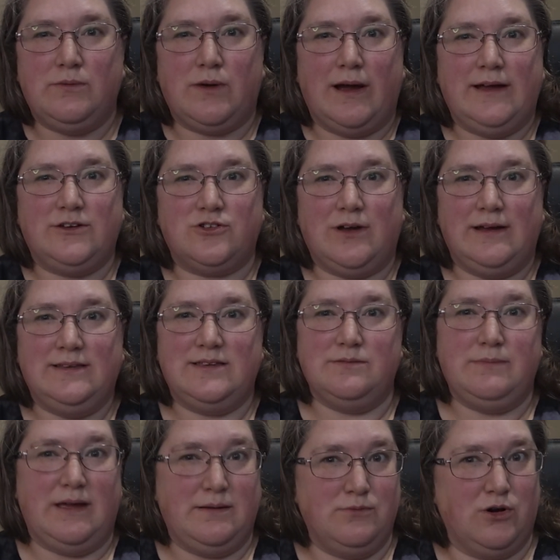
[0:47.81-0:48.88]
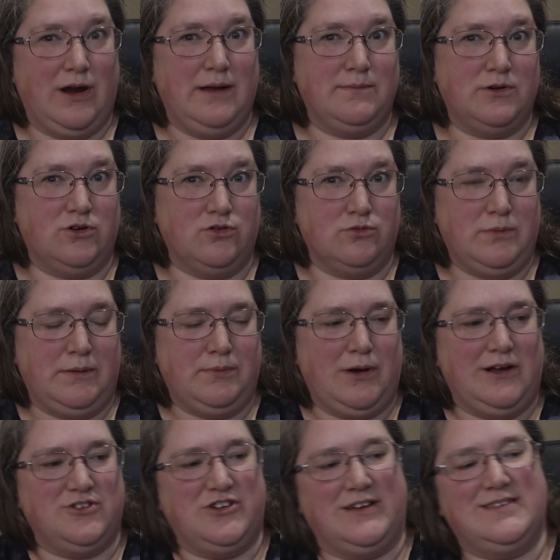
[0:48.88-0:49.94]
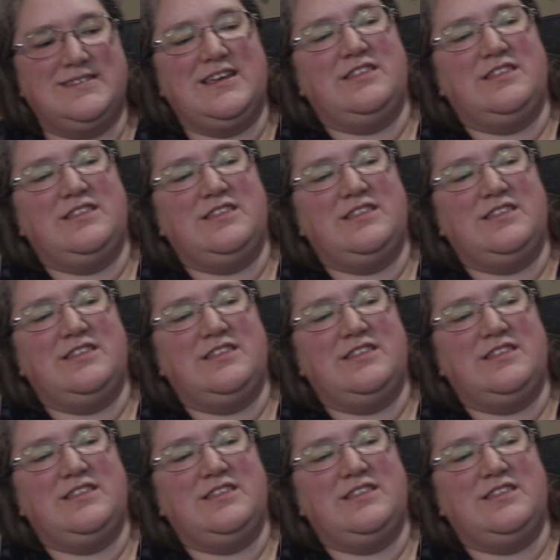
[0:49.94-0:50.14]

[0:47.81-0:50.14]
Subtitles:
where I tried to make more amigurumi projects.